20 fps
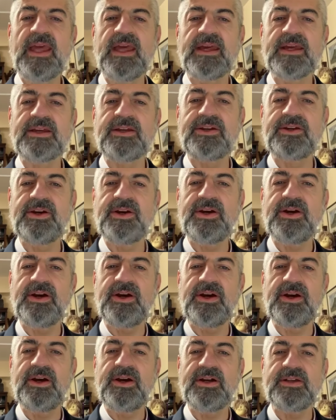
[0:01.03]

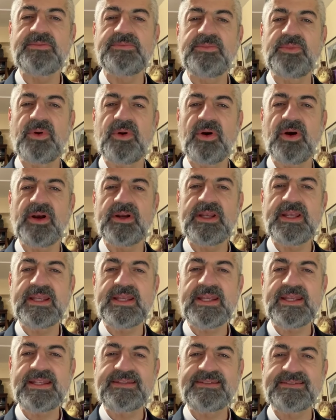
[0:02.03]
Good morning.
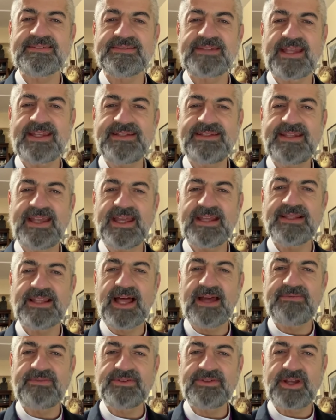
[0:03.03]
It's Sunday,
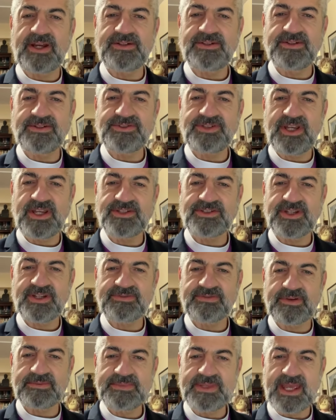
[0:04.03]
live with Dr. JJ
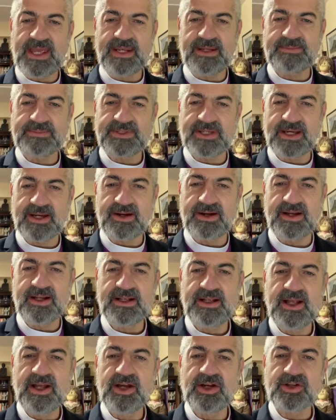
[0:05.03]
from the Anam, cara
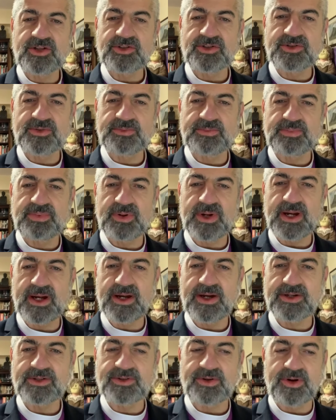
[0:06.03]
prayer
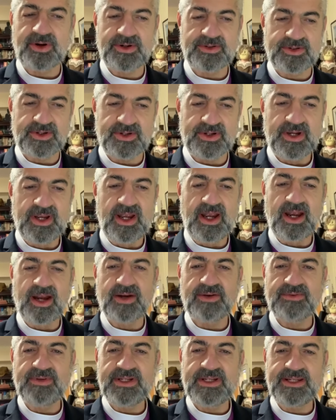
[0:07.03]
corner. A
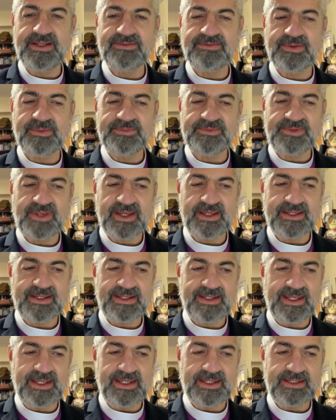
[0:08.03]
reading from 2
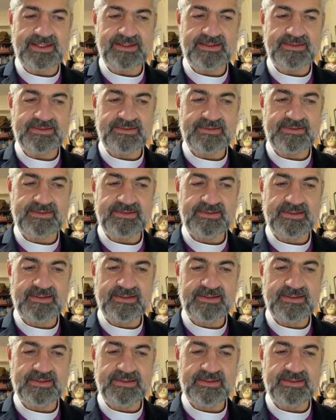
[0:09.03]
Kings.